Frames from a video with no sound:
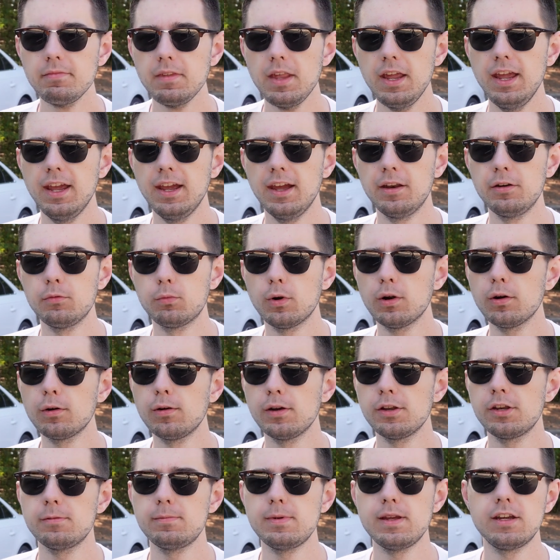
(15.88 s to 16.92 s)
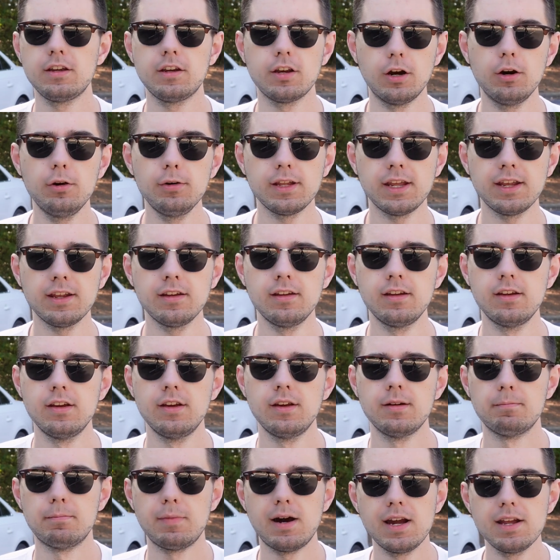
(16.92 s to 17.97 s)
And we're going to be coating
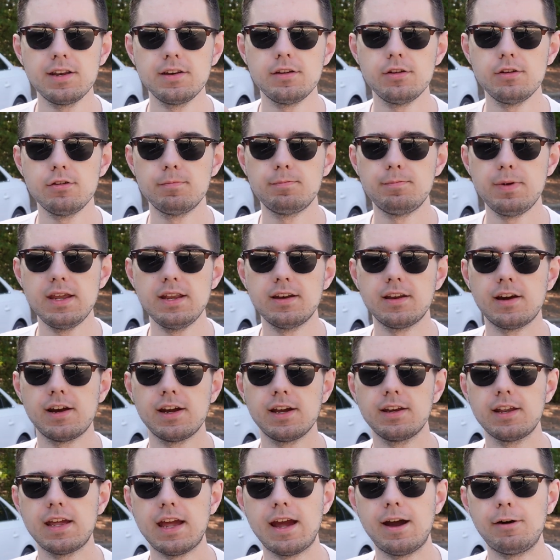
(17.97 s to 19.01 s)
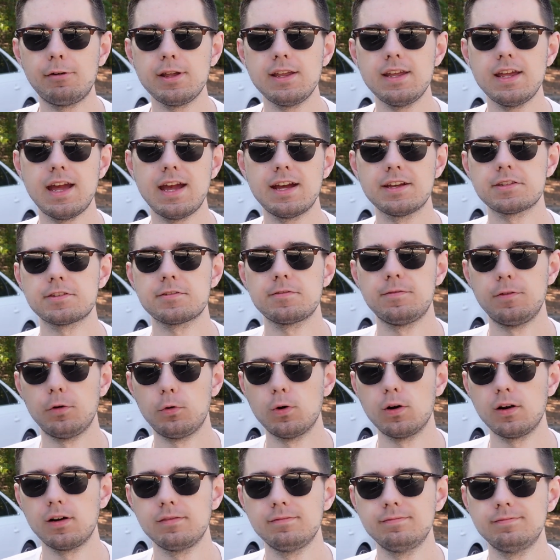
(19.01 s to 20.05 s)
my new B9 Audi
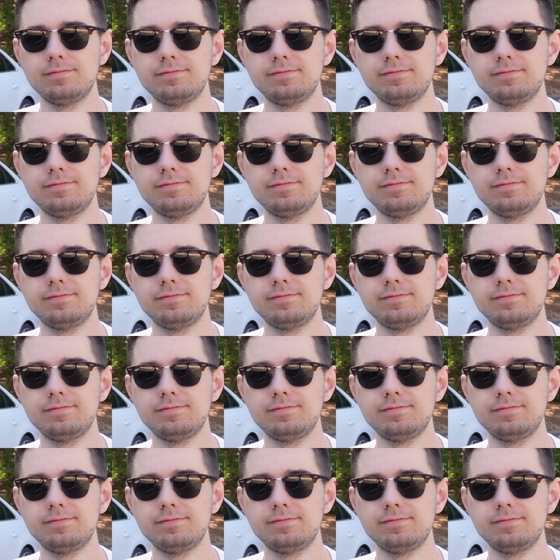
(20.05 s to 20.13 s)
S4.